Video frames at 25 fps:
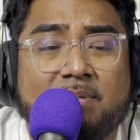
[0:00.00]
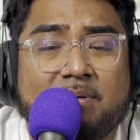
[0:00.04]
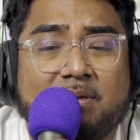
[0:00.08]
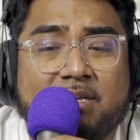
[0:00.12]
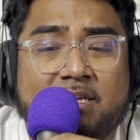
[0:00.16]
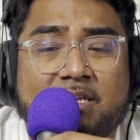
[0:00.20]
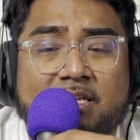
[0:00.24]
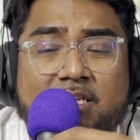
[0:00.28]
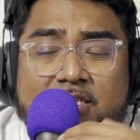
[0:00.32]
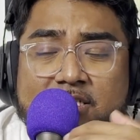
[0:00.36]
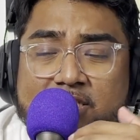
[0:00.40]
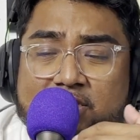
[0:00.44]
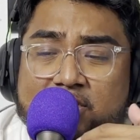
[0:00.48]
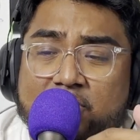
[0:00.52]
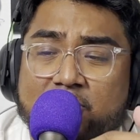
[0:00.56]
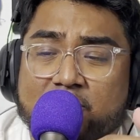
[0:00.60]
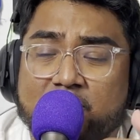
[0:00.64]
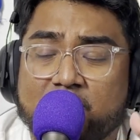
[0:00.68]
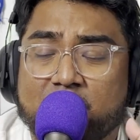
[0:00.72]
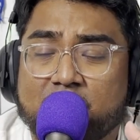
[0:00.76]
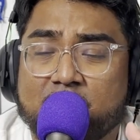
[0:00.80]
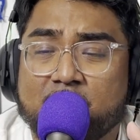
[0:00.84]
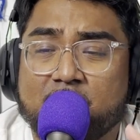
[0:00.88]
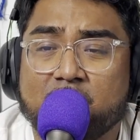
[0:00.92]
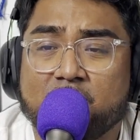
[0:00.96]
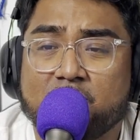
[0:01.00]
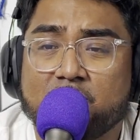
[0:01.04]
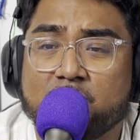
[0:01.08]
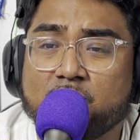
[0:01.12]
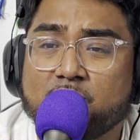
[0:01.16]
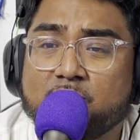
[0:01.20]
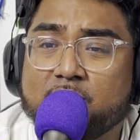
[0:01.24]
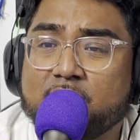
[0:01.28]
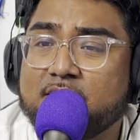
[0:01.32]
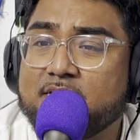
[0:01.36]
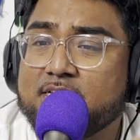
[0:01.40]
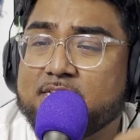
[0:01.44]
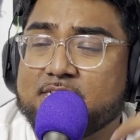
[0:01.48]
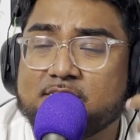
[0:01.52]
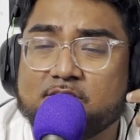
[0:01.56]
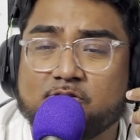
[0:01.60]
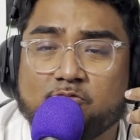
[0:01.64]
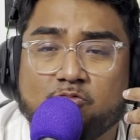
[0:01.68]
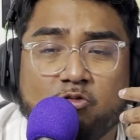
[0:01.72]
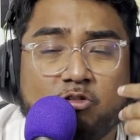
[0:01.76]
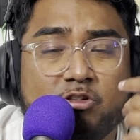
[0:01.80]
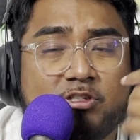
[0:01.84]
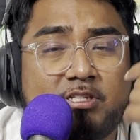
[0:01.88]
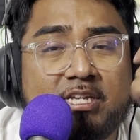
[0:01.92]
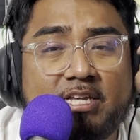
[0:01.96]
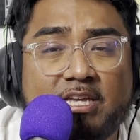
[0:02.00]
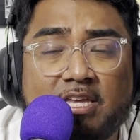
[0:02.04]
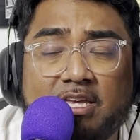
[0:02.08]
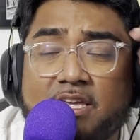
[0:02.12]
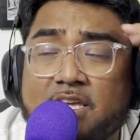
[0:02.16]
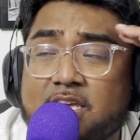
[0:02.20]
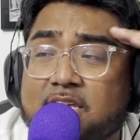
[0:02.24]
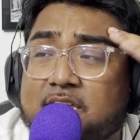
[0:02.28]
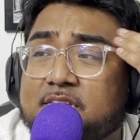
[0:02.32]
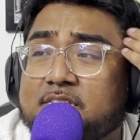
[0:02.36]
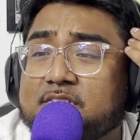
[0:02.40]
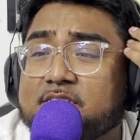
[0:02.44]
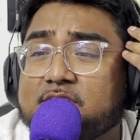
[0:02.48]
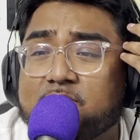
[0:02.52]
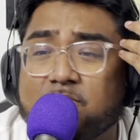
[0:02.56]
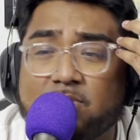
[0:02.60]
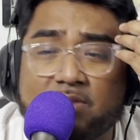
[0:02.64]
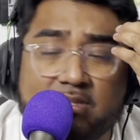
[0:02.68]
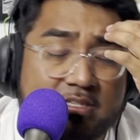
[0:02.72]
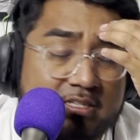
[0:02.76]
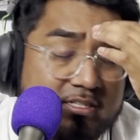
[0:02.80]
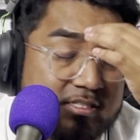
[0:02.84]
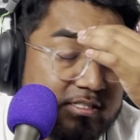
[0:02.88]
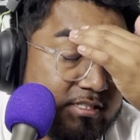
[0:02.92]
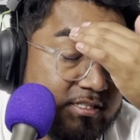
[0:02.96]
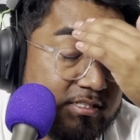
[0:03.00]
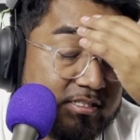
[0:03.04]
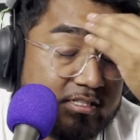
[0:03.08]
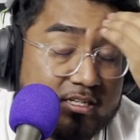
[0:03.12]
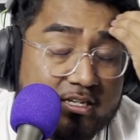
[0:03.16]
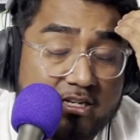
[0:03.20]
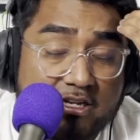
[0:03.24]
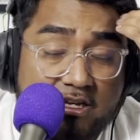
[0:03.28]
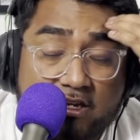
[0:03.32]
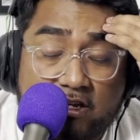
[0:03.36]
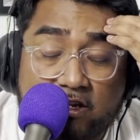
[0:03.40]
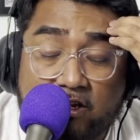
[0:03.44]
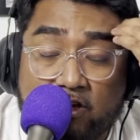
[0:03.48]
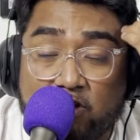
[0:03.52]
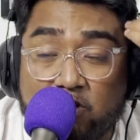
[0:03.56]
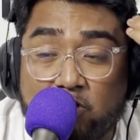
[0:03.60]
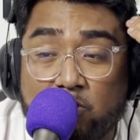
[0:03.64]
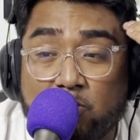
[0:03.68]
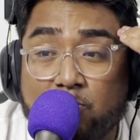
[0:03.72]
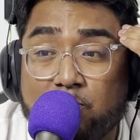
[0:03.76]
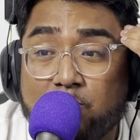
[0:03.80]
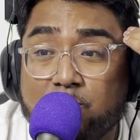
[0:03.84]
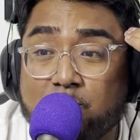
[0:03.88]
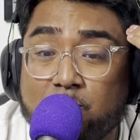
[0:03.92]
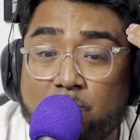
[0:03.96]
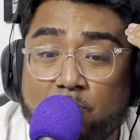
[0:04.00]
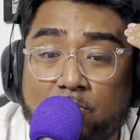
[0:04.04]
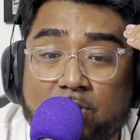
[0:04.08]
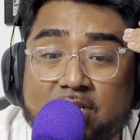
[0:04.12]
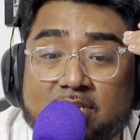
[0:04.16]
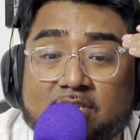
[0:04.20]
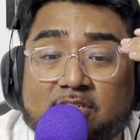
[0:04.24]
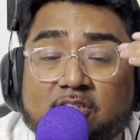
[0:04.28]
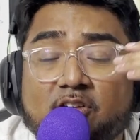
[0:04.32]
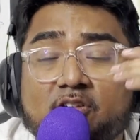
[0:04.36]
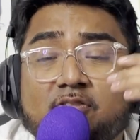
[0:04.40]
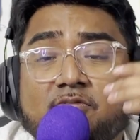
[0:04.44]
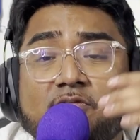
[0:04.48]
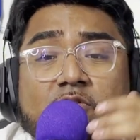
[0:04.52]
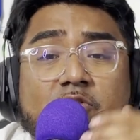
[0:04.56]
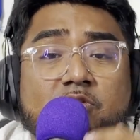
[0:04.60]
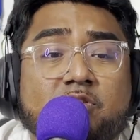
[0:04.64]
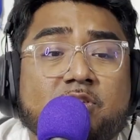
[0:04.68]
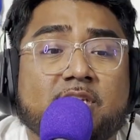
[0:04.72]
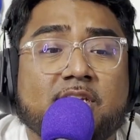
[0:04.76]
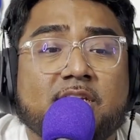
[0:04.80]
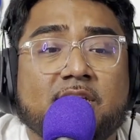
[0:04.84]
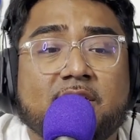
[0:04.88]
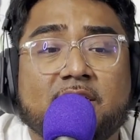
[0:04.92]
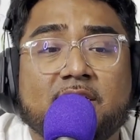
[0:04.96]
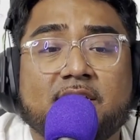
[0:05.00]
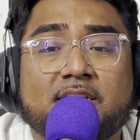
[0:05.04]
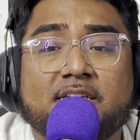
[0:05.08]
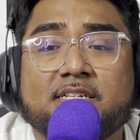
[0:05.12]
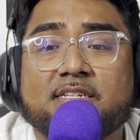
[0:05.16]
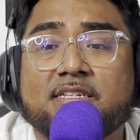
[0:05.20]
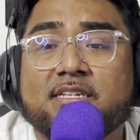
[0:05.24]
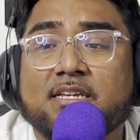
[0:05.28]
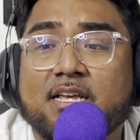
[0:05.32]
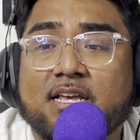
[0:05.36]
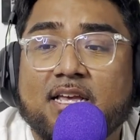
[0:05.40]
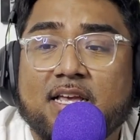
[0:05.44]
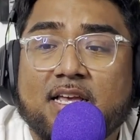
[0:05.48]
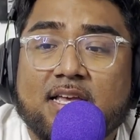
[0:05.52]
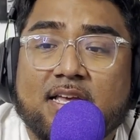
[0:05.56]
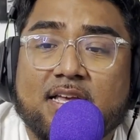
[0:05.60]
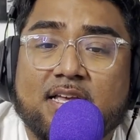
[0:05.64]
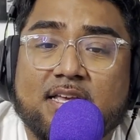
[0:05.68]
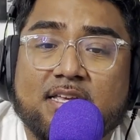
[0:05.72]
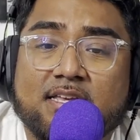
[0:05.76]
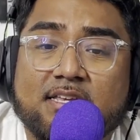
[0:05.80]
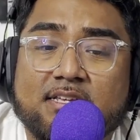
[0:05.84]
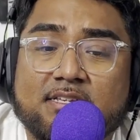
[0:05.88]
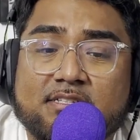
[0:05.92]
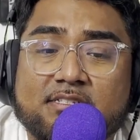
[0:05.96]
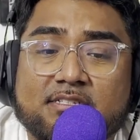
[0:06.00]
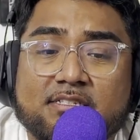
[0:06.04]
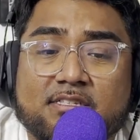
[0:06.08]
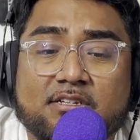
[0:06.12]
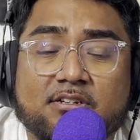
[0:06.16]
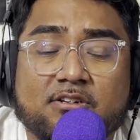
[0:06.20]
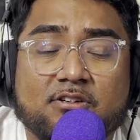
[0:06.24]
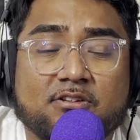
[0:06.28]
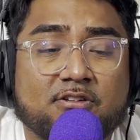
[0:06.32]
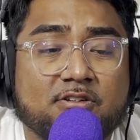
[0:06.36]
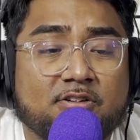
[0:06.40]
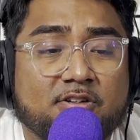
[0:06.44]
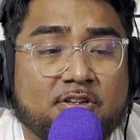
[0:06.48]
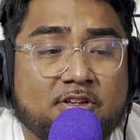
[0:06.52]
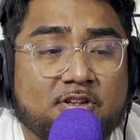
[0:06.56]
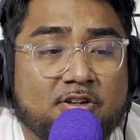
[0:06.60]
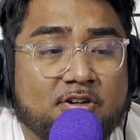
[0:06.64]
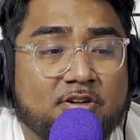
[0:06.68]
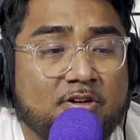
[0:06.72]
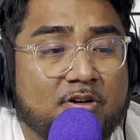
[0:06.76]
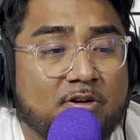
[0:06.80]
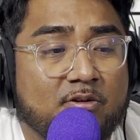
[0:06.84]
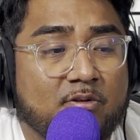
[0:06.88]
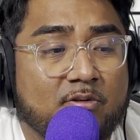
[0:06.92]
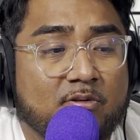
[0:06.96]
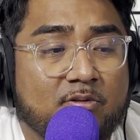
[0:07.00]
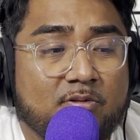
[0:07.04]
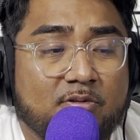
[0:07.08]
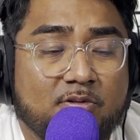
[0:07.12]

He's still, you know, doing his routines with his, you know, pre-serve routine. He's still, you know,